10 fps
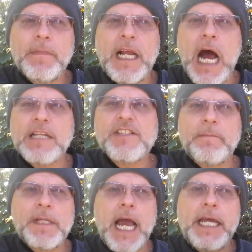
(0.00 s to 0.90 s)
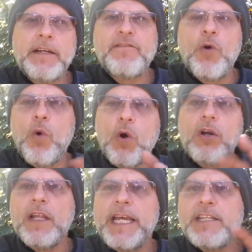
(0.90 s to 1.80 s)
concept kind of
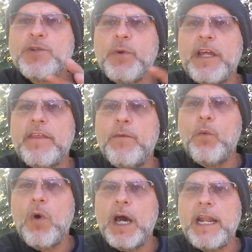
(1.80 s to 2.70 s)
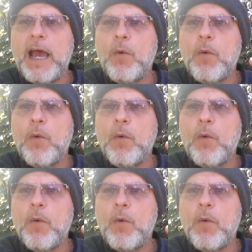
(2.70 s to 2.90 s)
correlates with what I